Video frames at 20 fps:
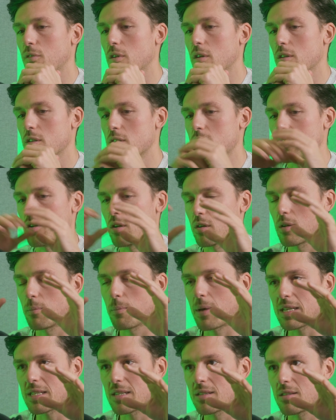installed
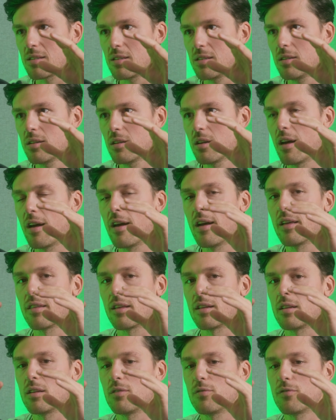capacity
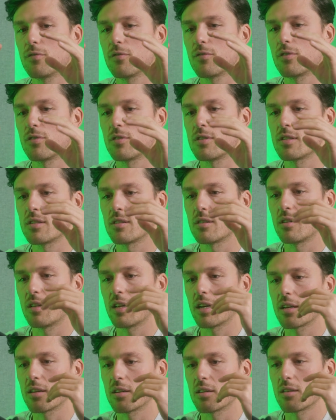that if there is
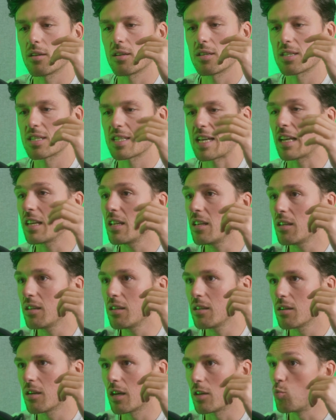a
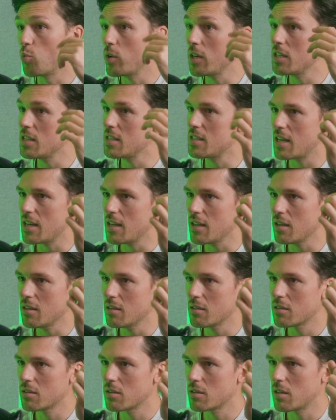sunny and windy day,
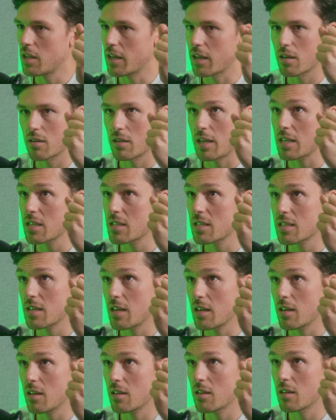like next
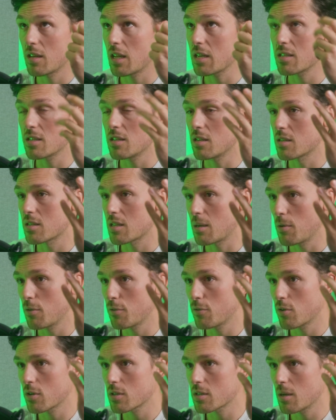year in summer,
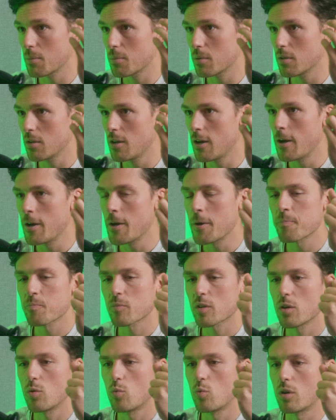for example,
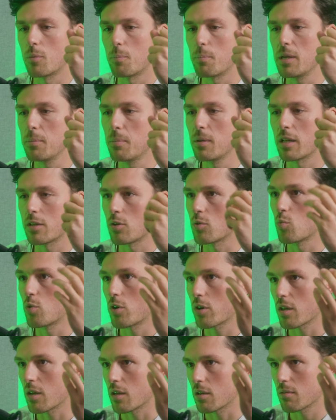where people are not
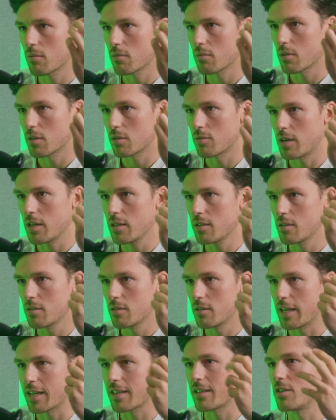working, right?
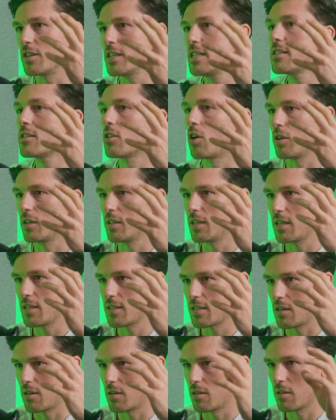Like their Easter
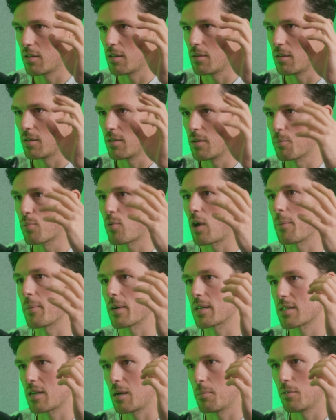holidays are the prime
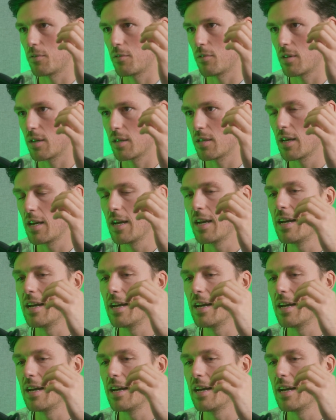example for that.